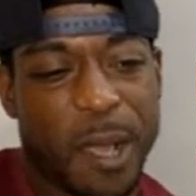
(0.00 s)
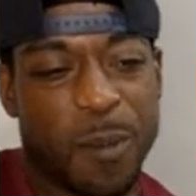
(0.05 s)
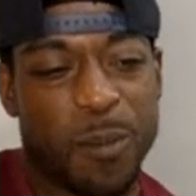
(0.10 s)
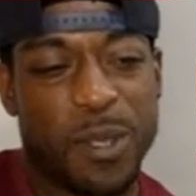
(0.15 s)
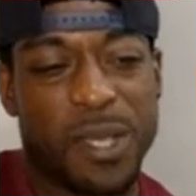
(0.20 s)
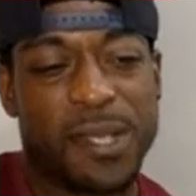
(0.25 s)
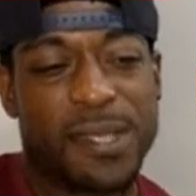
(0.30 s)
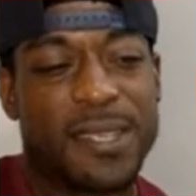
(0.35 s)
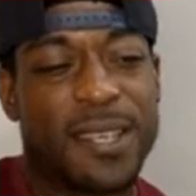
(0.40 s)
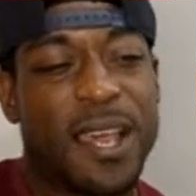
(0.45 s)

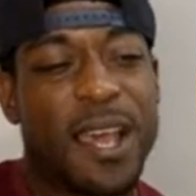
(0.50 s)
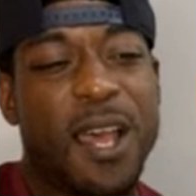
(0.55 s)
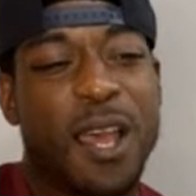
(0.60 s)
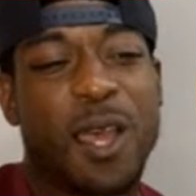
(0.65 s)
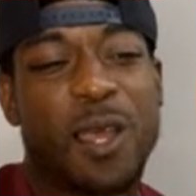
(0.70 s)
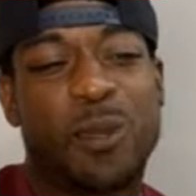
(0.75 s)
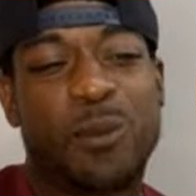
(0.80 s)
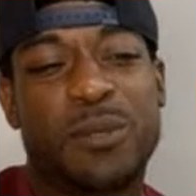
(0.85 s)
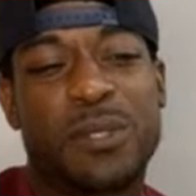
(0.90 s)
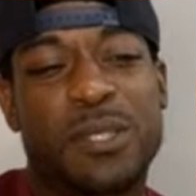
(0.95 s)
How many
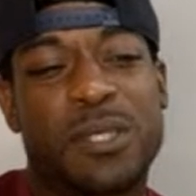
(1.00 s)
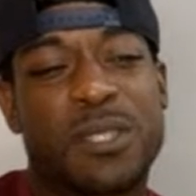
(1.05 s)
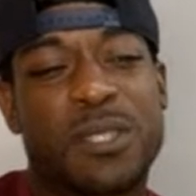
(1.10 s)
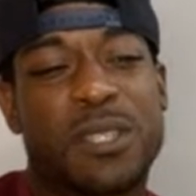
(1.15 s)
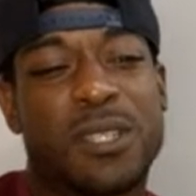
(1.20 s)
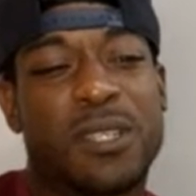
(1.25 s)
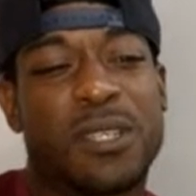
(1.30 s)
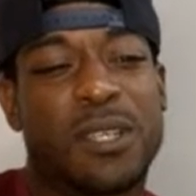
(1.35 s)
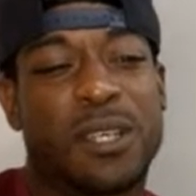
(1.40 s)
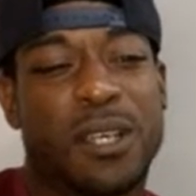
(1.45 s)

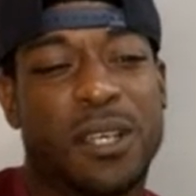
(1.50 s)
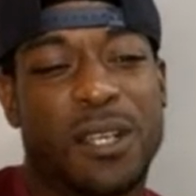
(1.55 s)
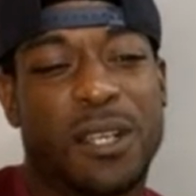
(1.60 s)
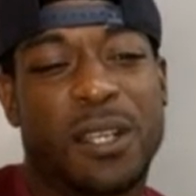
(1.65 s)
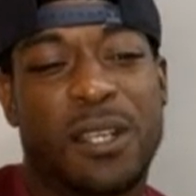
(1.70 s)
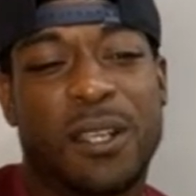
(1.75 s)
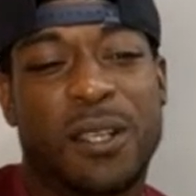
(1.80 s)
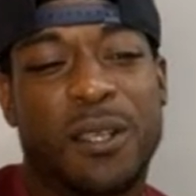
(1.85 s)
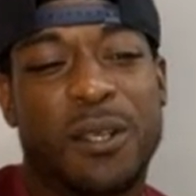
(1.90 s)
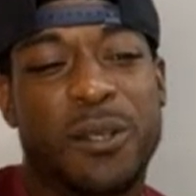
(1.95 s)
times,
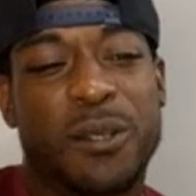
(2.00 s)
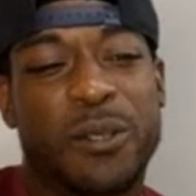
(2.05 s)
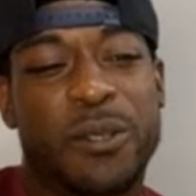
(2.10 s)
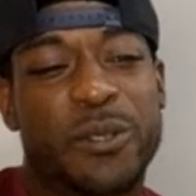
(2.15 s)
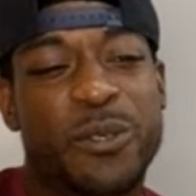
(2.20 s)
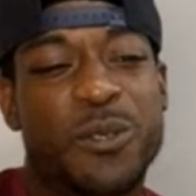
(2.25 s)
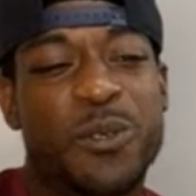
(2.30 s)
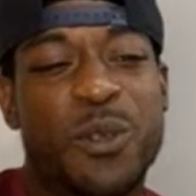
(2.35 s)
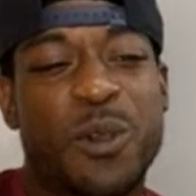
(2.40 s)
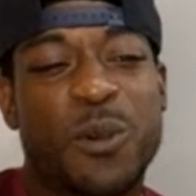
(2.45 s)

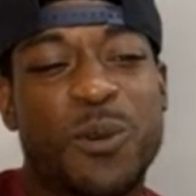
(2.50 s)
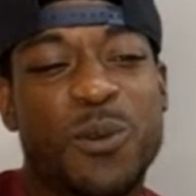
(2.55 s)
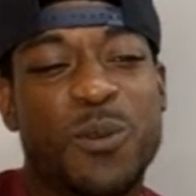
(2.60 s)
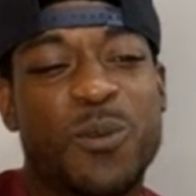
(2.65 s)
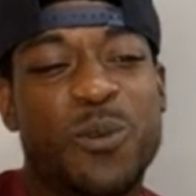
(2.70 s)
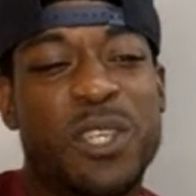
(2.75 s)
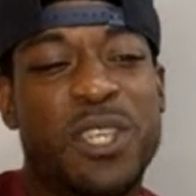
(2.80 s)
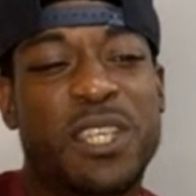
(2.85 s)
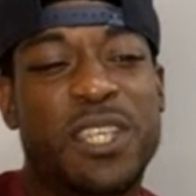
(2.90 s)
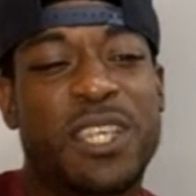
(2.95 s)

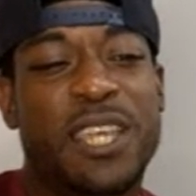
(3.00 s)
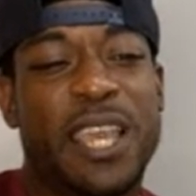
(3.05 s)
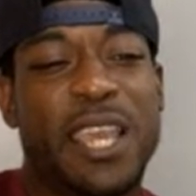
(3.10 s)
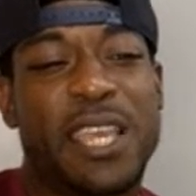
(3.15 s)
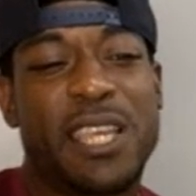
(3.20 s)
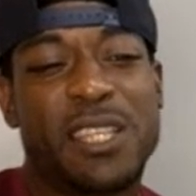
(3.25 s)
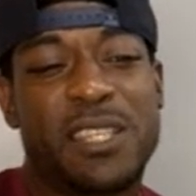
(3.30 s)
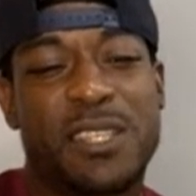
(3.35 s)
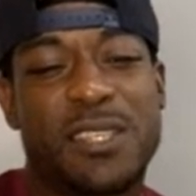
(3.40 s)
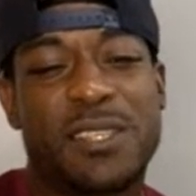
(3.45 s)
we
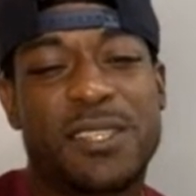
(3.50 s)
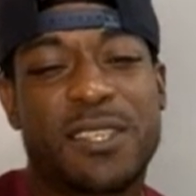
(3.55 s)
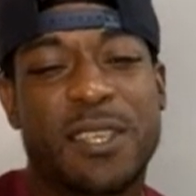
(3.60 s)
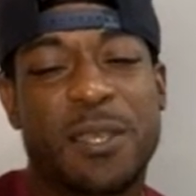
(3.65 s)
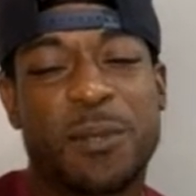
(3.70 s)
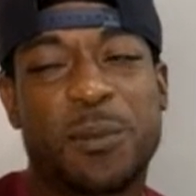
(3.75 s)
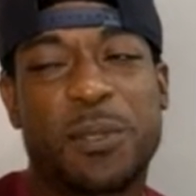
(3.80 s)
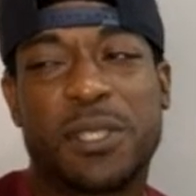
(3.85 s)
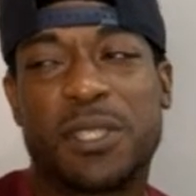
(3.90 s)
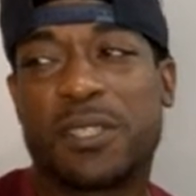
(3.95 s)
engage in
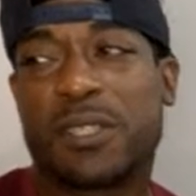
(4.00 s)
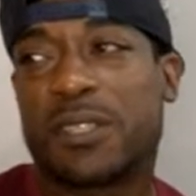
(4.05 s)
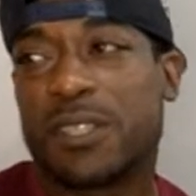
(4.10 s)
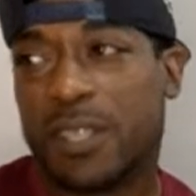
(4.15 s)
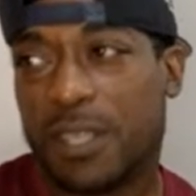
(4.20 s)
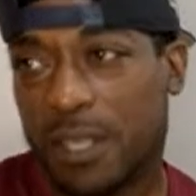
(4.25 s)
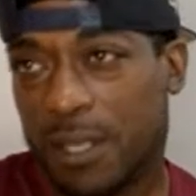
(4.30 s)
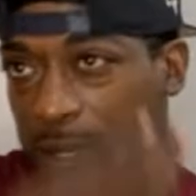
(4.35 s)
something